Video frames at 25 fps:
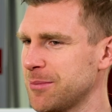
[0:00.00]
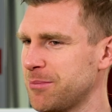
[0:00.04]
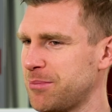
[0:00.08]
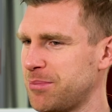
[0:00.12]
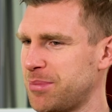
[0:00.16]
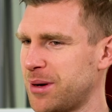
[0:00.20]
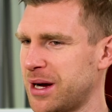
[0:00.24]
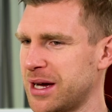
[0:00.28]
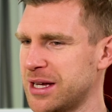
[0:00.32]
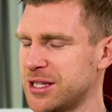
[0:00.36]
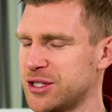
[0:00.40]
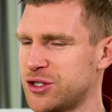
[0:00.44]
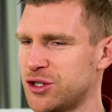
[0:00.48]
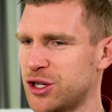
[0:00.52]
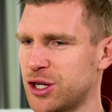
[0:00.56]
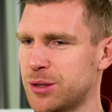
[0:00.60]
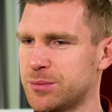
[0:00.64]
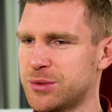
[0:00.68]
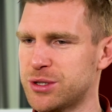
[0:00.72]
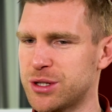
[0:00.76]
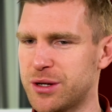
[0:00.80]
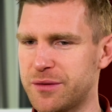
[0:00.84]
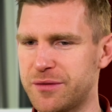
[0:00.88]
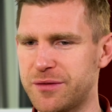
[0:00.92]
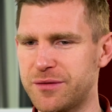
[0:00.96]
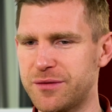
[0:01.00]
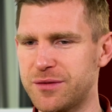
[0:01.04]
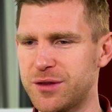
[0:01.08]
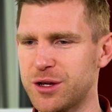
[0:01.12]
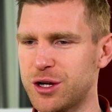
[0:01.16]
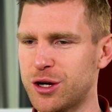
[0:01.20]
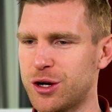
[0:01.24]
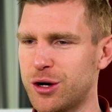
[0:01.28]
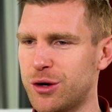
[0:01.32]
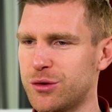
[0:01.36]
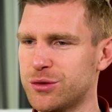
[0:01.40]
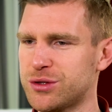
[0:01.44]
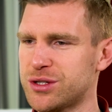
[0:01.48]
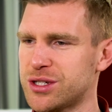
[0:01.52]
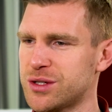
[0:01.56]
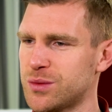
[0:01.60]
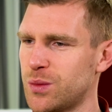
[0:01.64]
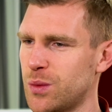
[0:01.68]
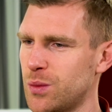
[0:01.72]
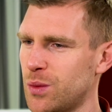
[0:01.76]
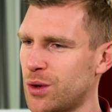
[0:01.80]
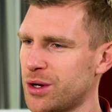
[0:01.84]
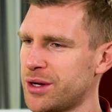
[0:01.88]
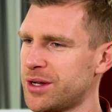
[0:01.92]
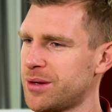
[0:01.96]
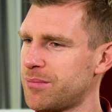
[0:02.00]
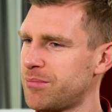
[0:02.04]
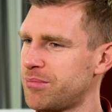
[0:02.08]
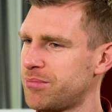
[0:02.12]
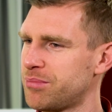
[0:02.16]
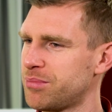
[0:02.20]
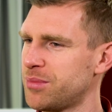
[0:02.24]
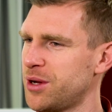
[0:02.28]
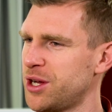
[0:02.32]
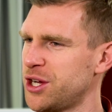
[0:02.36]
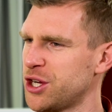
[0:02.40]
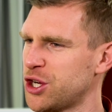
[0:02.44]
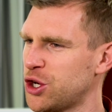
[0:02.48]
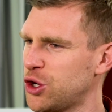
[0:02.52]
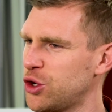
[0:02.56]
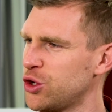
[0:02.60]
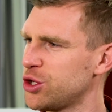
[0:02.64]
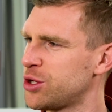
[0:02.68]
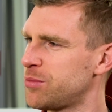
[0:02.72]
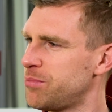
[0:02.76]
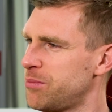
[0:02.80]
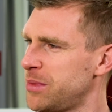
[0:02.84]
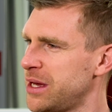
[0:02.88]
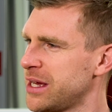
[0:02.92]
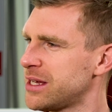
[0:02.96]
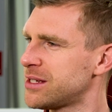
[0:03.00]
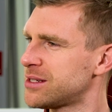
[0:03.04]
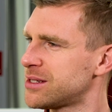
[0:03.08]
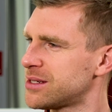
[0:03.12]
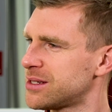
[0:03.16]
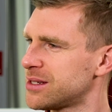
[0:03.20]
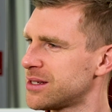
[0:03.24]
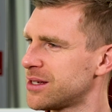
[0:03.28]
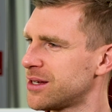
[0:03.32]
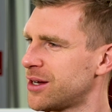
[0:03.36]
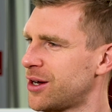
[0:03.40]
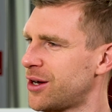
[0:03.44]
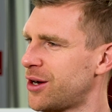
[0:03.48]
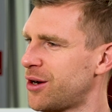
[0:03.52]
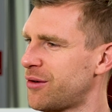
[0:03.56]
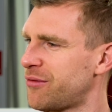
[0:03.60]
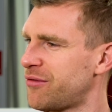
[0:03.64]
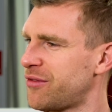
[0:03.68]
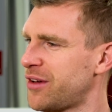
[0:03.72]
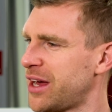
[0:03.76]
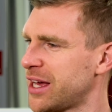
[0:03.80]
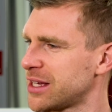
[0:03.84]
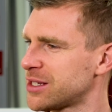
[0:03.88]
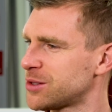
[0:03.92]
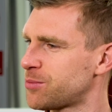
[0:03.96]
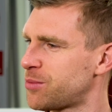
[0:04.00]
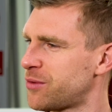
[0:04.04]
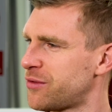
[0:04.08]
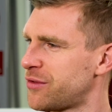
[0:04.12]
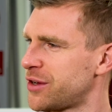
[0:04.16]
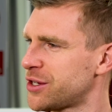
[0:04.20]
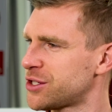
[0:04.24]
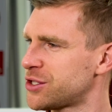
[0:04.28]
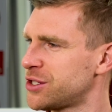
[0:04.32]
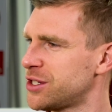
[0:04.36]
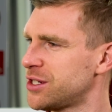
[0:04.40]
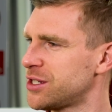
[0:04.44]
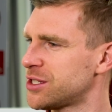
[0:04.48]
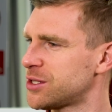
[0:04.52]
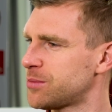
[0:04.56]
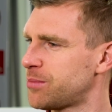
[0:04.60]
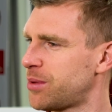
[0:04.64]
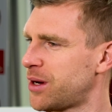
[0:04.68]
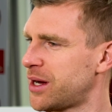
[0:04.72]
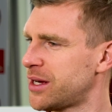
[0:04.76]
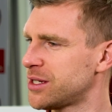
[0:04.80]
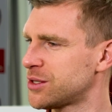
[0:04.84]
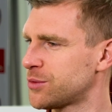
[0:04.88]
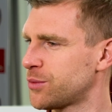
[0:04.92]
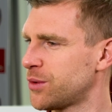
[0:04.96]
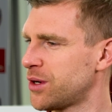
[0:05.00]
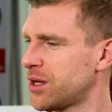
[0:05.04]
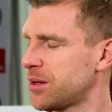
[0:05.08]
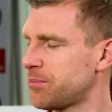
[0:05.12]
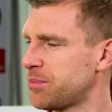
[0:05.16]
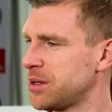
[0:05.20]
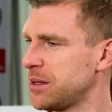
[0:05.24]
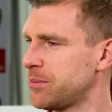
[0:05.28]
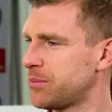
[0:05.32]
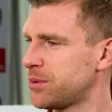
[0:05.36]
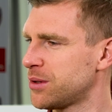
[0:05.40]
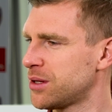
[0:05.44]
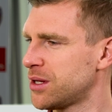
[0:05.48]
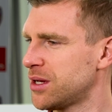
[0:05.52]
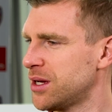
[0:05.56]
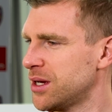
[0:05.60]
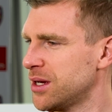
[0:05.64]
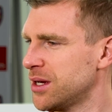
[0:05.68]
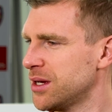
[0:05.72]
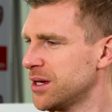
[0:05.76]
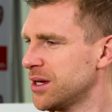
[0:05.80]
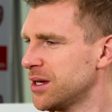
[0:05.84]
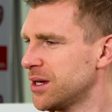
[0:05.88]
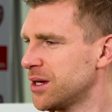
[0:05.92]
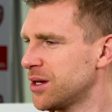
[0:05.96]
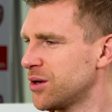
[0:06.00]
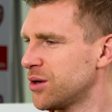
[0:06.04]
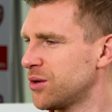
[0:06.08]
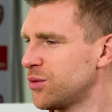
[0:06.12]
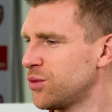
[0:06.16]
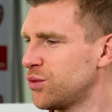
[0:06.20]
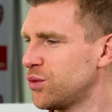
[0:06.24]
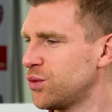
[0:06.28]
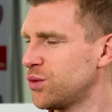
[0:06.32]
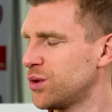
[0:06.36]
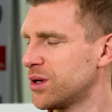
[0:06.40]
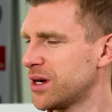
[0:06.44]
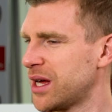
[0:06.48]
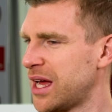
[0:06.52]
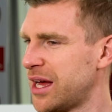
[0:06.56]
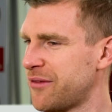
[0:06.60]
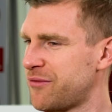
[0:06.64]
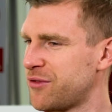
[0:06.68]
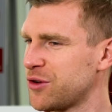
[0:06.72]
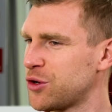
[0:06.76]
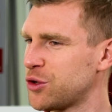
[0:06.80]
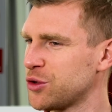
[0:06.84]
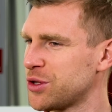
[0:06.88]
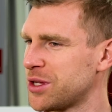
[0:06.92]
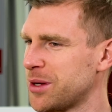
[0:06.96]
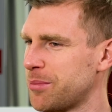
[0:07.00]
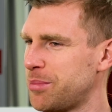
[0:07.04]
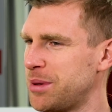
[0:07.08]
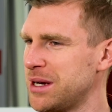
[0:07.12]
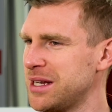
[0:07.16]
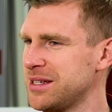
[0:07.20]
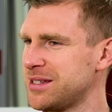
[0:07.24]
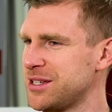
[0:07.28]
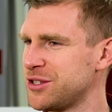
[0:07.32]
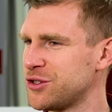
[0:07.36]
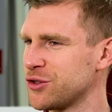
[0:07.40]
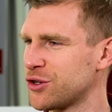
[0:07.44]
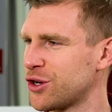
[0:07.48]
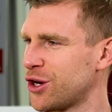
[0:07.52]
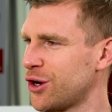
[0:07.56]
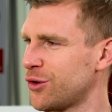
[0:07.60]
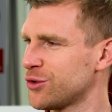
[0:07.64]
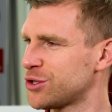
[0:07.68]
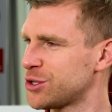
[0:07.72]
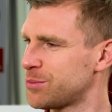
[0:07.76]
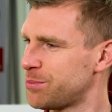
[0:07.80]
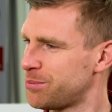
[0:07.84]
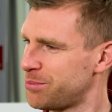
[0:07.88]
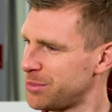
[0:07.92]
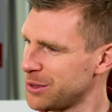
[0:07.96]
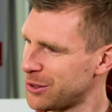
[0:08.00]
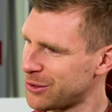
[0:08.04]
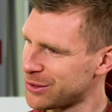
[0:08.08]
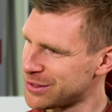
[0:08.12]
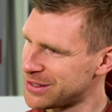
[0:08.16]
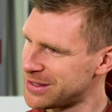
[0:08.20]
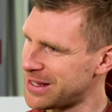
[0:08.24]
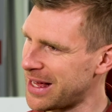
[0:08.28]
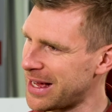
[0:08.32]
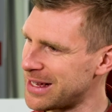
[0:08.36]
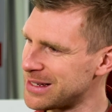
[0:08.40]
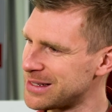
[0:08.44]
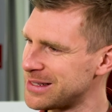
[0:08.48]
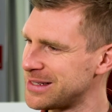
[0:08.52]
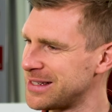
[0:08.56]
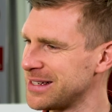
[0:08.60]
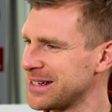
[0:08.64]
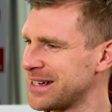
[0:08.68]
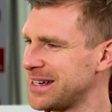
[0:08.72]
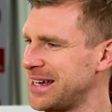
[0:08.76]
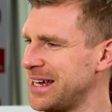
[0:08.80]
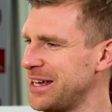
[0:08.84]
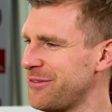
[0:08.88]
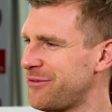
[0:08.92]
But in terms of the coaches, we want a good mix of ex-professionals, but as well people who have a good ability to coach, because that is the key